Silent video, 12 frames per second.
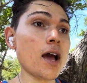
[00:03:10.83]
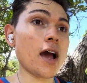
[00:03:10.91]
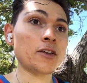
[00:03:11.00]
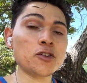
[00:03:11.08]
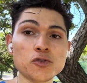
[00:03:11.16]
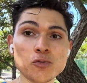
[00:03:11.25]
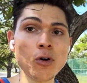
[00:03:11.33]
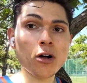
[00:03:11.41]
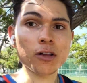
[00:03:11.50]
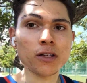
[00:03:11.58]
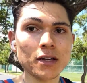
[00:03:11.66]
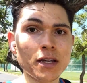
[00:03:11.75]
I just
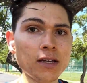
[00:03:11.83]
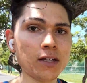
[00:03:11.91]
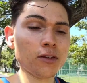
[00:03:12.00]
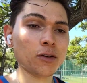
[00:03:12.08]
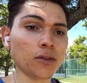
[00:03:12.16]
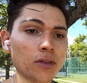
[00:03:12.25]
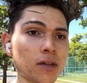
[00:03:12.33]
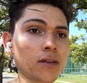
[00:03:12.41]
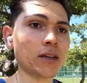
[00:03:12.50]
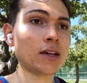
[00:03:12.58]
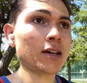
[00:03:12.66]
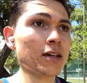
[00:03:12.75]
walk and the good thing
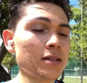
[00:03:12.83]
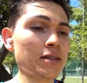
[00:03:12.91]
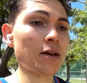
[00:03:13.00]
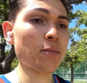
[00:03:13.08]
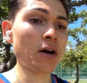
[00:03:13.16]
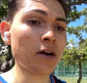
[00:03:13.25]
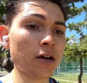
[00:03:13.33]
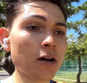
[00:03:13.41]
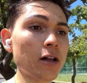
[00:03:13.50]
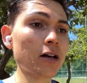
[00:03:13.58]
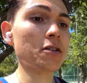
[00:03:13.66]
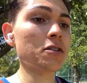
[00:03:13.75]
that is that my
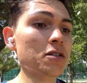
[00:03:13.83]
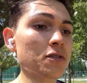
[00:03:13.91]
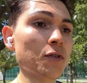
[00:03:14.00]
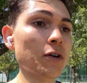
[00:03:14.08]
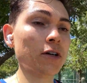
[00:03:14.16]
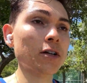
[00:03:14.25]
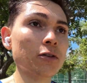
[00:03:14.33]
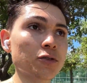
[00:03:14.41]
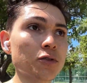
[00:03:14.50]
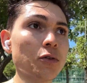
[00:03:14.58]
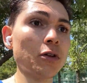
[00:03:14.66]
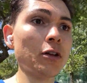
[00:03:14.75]
college is very close
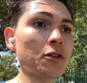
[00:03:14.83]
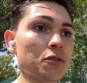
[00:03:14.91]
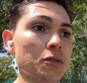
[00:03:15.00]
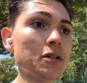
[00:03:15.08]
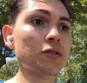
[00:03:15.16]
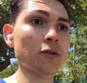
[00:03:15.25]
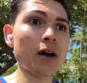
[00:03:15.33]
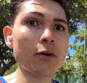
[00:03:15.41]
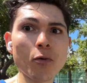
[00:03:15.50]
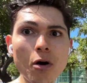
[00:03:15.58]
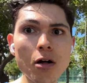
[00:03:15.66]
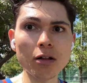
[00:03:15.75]
to the laundry so I
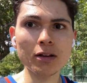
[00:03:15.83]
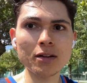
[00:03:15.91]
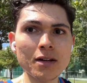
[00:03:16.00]
walk